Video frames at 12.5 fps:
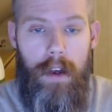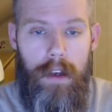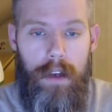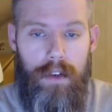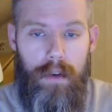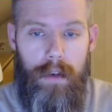
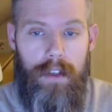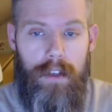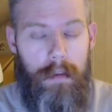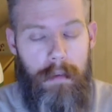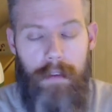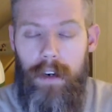So it's
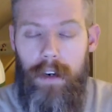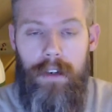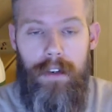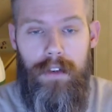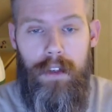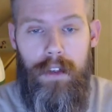going to be very
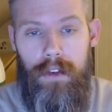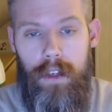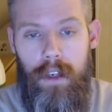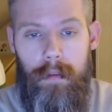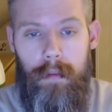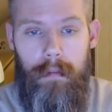interesting to see
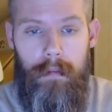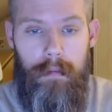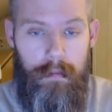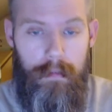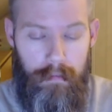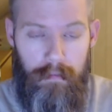him
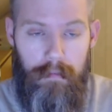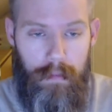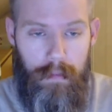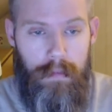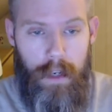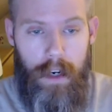
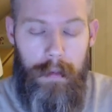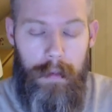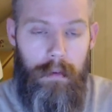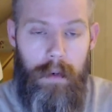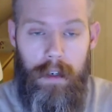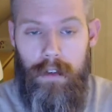talk
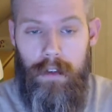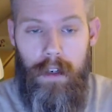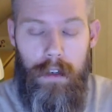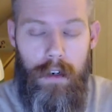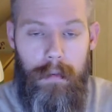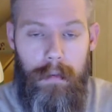about what he's going
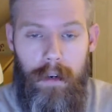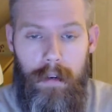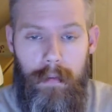to talk about.